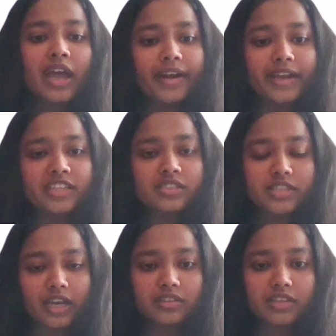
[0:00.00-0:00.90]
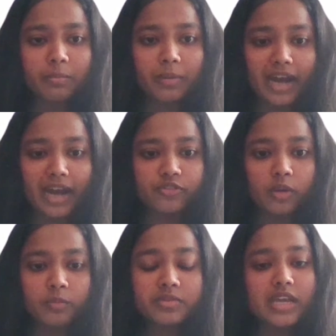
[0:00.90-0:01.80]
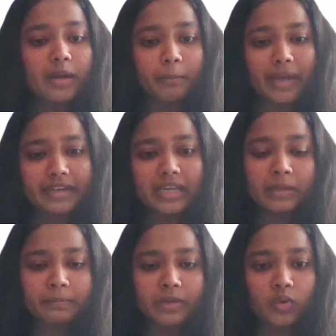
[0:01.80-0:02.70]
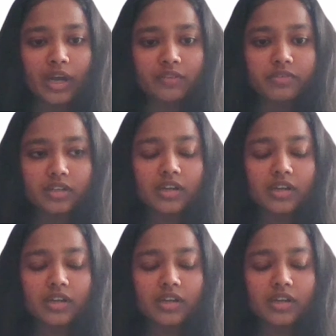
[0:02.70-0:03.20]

And I just checked their platforms. There are many people who have